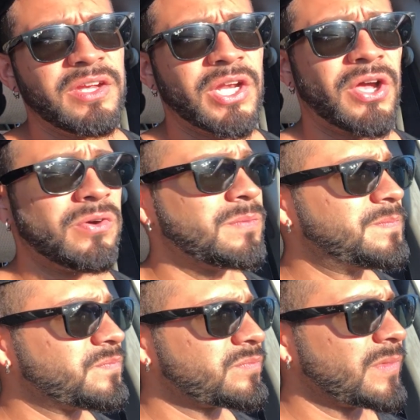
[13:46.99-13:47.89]

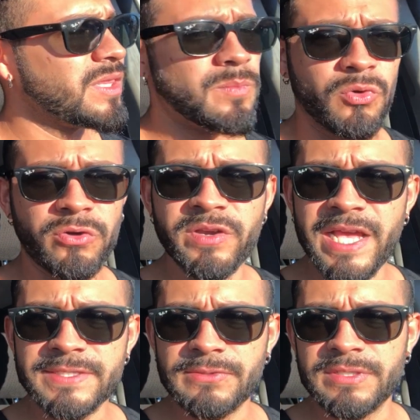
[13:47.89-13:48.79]
And the more of an
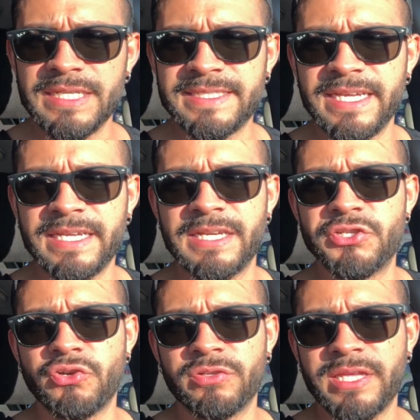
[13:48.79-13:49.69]
asshole and a dick and a
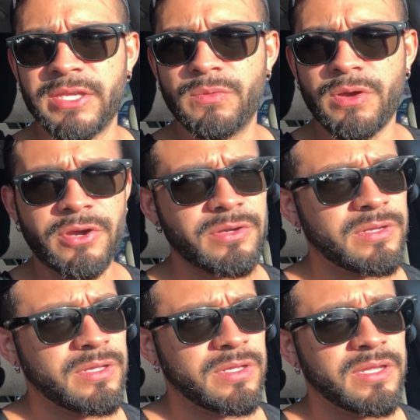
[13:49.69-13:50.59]
jerk that you are,
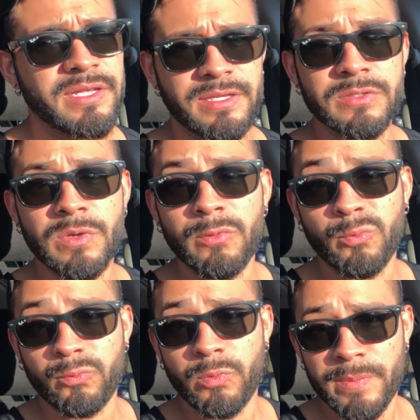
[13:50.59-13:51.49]
is what
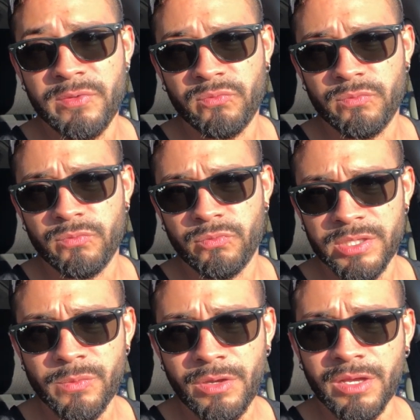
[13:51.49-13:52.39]
women
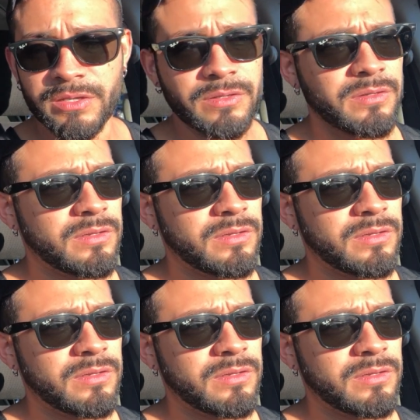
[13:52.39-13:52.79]
really want.